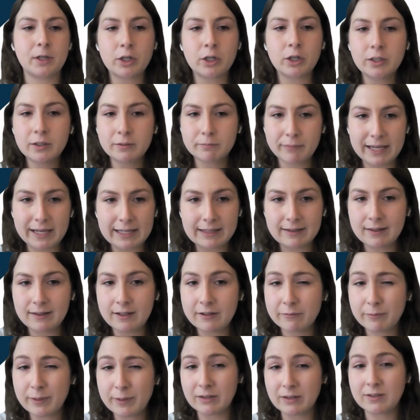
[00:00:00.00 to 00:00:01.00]
current paid
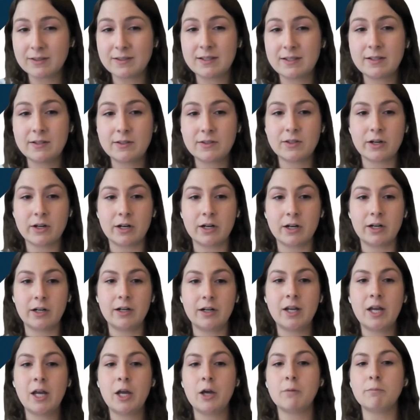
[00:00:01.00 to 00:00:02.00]
leave policies
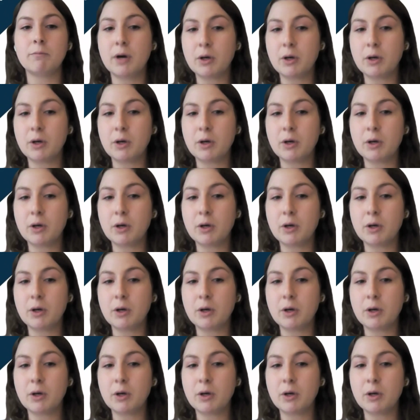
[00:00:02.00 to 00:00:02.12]
are